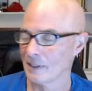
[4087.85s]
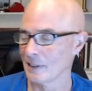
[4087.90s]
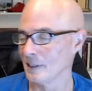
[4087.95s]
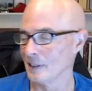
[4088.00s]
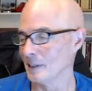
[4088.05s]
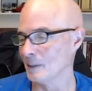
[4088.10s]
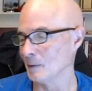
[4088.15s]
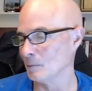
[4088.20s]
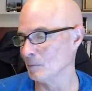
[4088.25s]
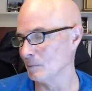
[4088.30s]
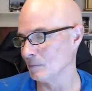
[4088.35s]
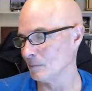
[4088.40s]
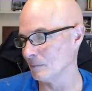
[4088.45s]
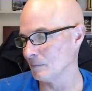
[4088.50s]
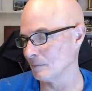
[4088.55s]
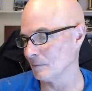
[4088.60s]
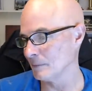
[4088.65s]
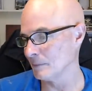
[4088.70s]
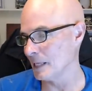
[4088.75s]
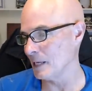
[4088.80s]
Um,
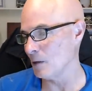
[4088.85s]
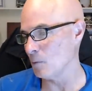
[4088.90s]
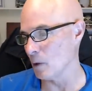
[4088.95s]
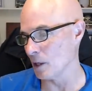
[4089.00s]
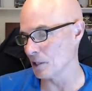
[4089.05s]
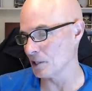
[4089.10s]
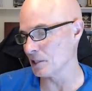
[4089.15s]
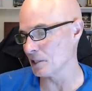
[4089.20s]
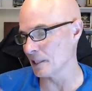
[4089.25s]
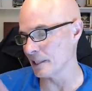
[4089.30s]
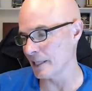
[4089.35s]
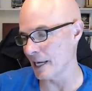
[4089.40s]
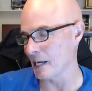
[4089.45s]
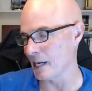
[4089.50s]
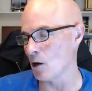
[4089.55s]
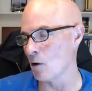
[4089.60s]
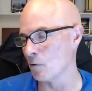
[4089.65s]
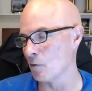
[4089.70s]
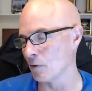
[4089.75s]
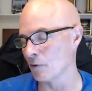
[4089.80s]
he wants to
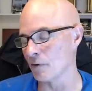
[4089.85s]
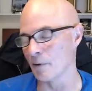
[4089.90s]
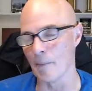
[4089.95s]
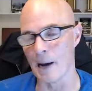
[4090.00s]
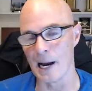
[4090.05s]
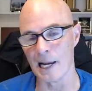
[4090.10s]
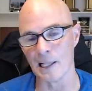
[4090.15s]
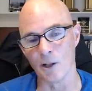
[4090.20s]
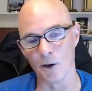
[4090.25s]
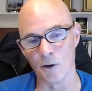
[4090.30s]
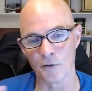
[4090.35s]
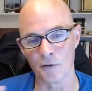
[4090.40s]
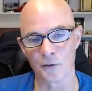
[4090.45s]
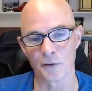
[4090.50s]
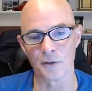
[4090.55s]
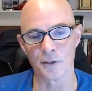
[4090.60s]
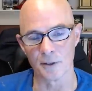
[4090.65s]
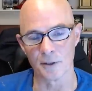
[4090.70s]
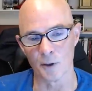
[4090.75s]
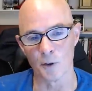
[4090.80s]
take over for Milo
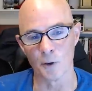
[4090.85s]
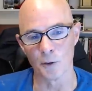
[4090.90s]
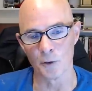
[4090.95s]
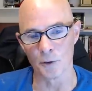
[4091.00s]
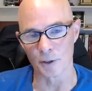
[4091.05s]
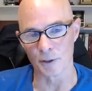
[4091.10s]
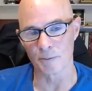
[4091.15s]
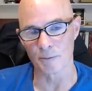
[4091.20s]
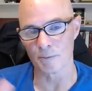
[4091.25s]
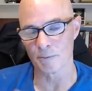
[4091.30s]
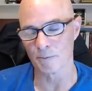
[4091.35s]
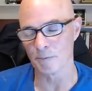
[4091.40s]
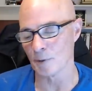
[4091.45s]
for the older